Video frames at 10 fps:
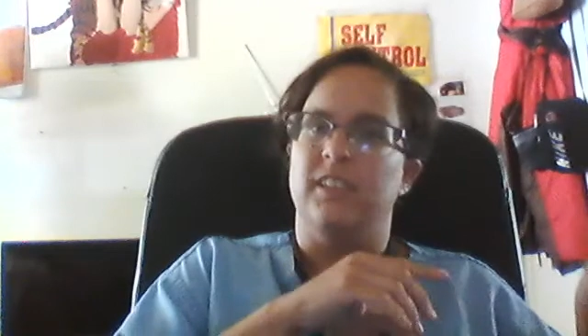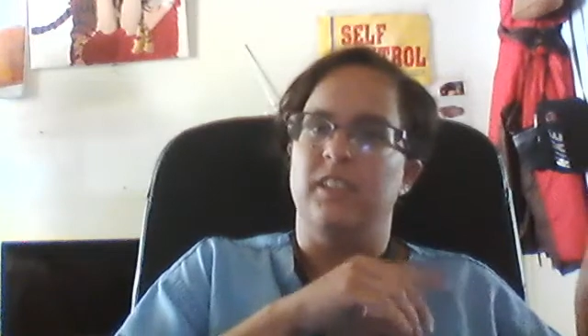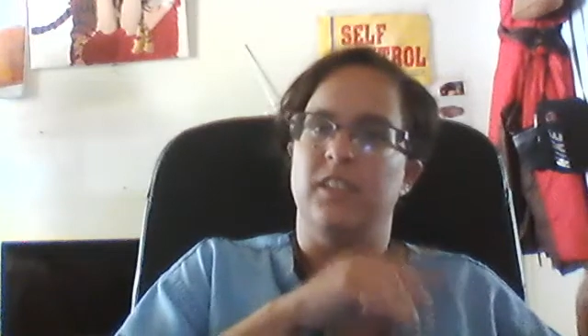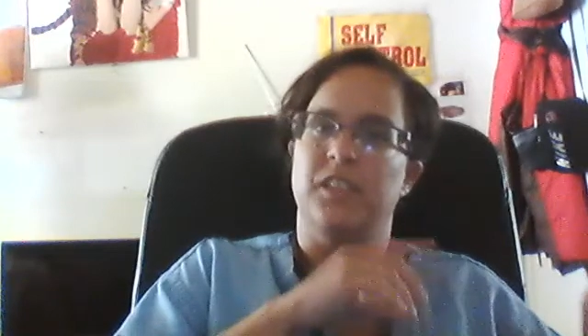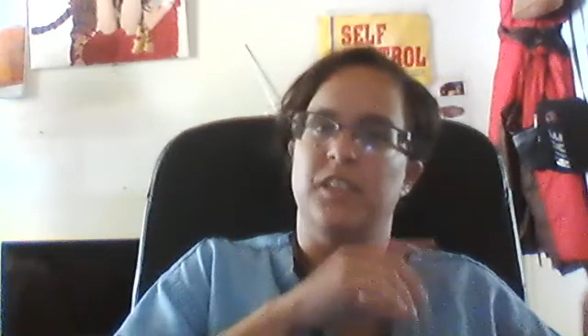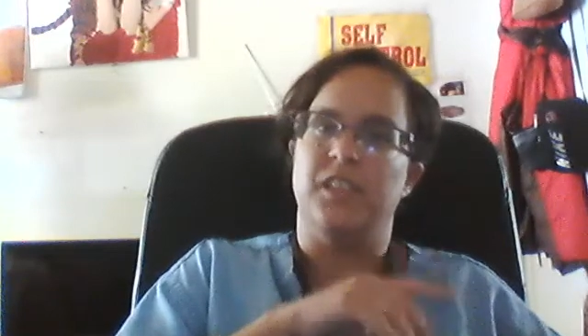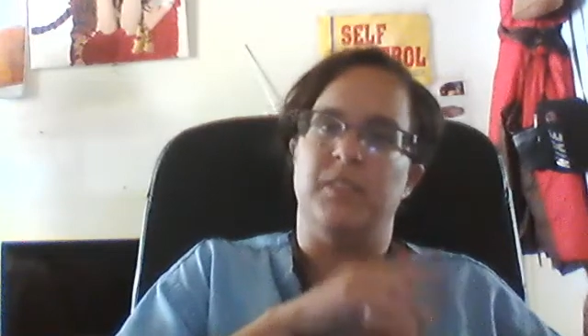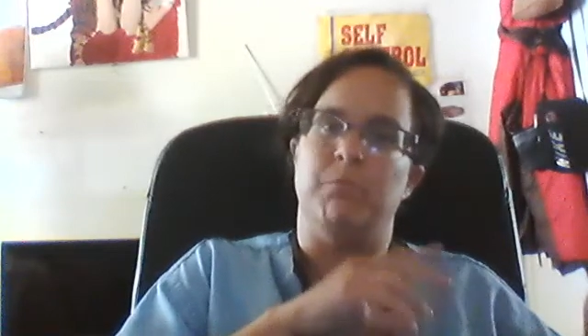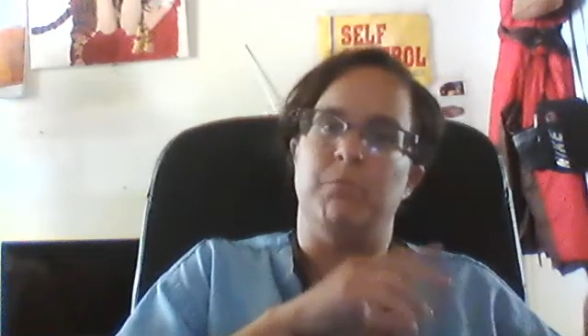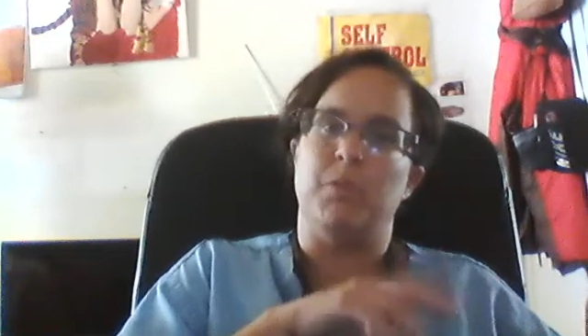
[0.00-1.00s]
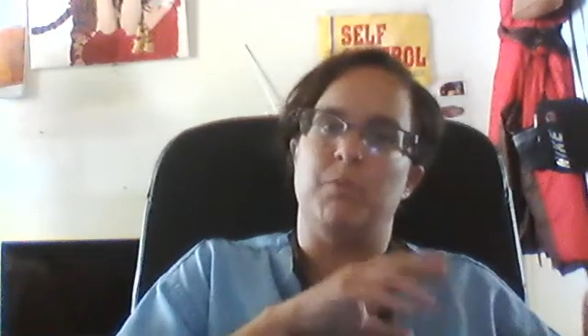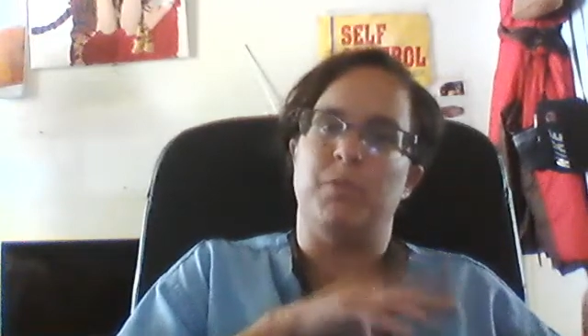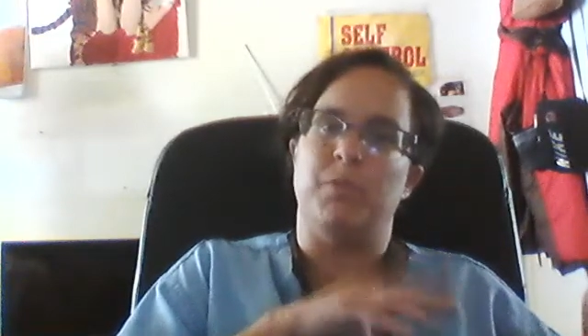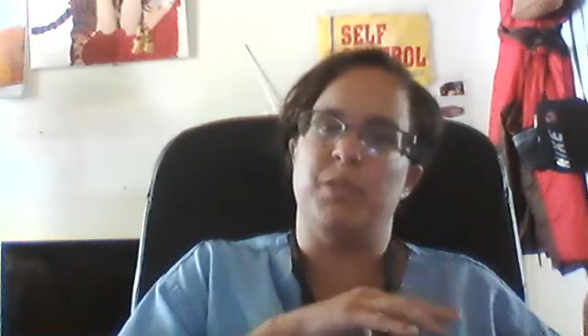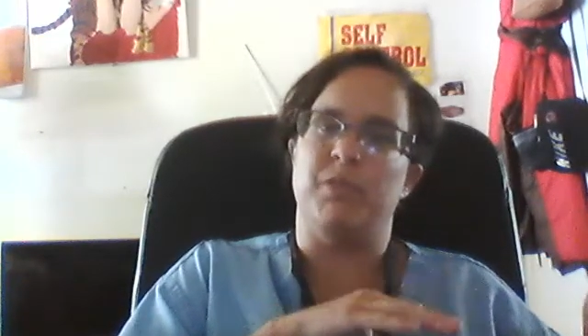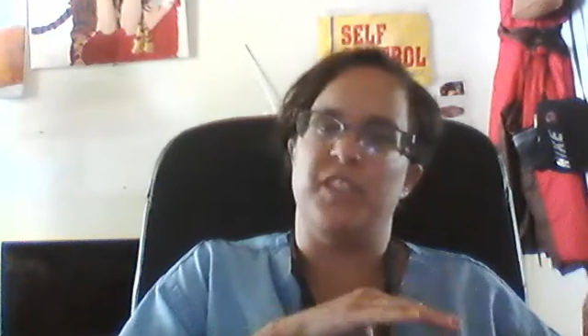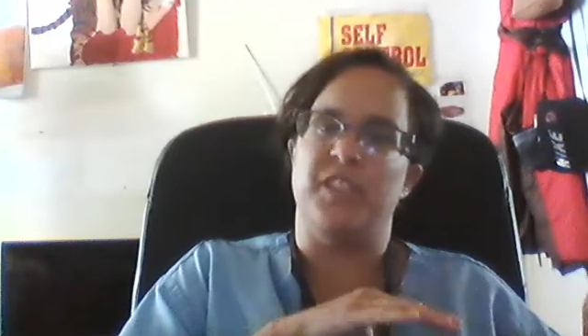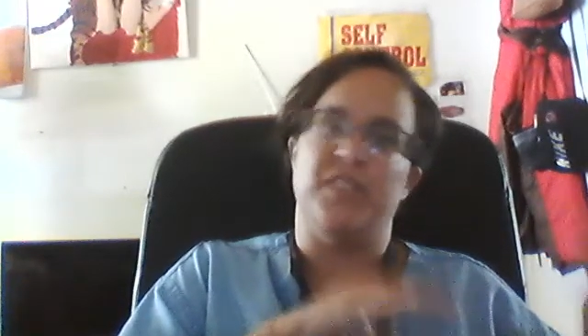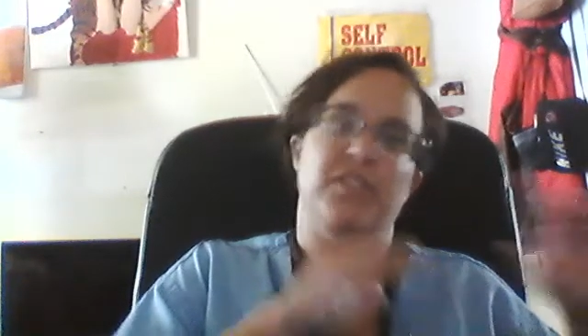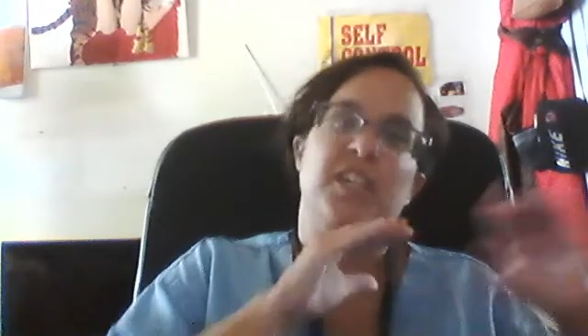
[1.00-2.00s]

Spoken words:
legit, maybe persuasive?